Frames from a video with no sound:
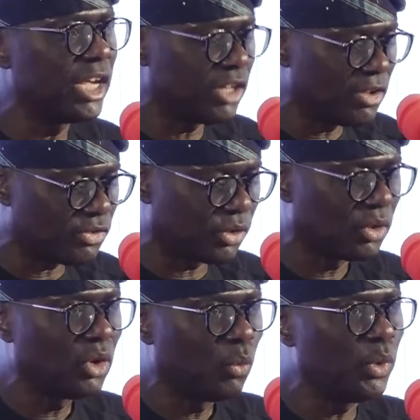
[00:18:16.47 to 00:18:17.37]
Agency,
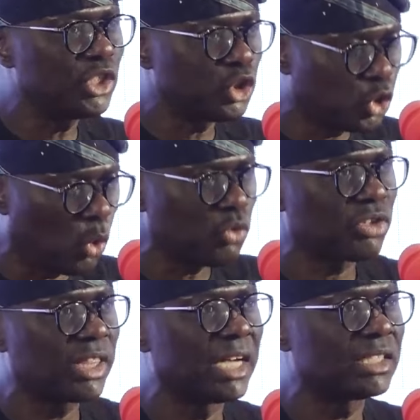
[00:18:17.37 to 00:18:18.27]
which
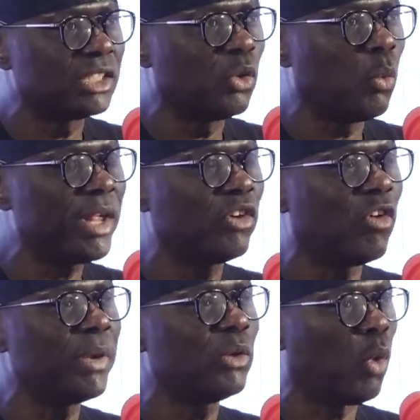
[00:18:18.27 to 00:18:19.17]
shows that, you know, when
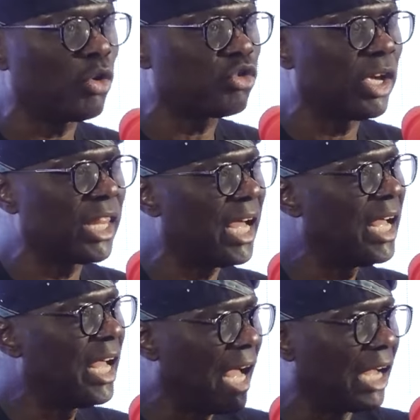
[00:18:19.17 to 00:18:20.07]
government work together
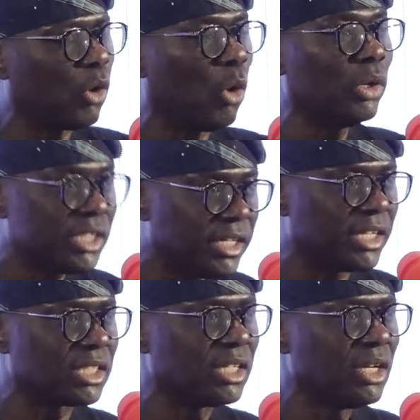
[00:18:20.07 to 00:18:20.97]
at all
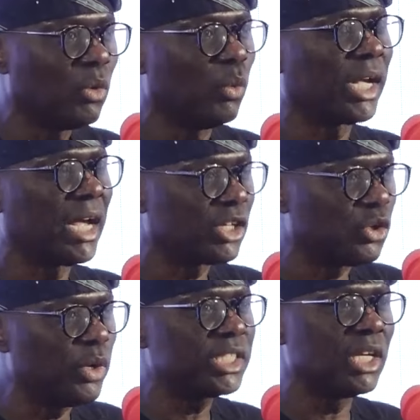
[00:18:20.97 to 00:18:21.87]
tiers, we can
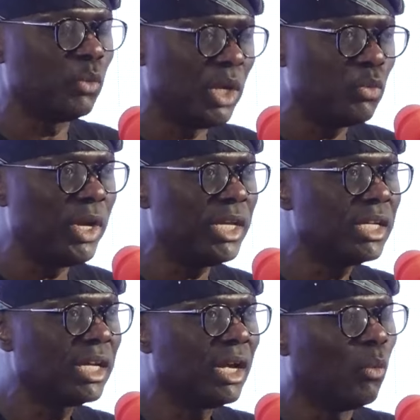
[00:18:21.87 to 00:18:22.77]
create a
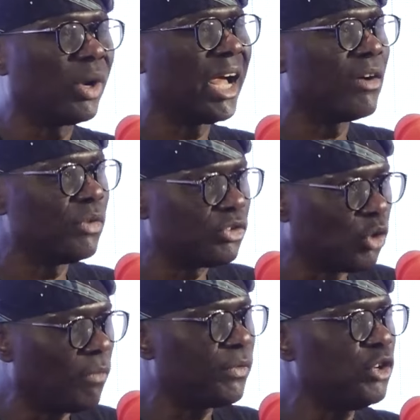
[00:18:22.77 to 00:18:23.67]
win-win, we can
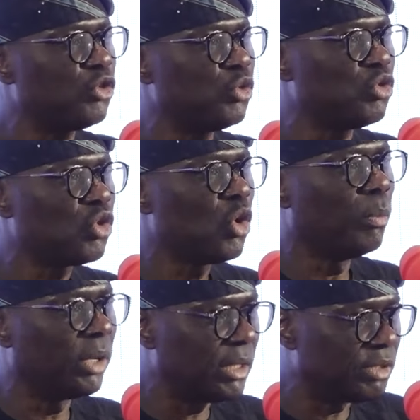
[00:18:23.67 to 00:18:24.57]
resolve issues,
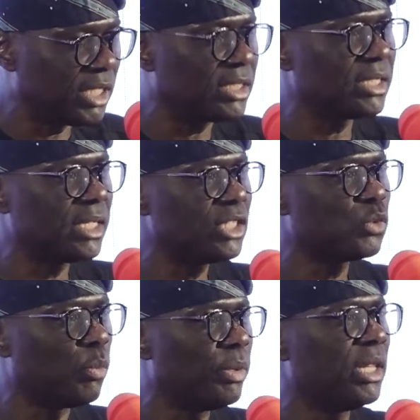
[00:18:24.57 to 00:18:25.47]
but the citizens
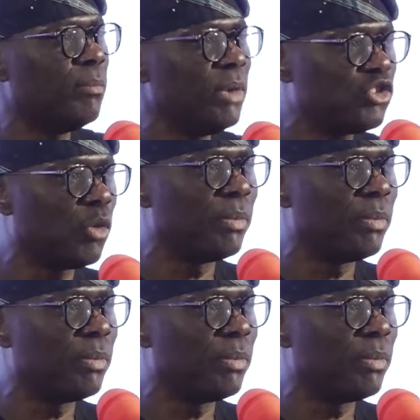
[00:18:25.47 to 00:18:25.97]
will be the major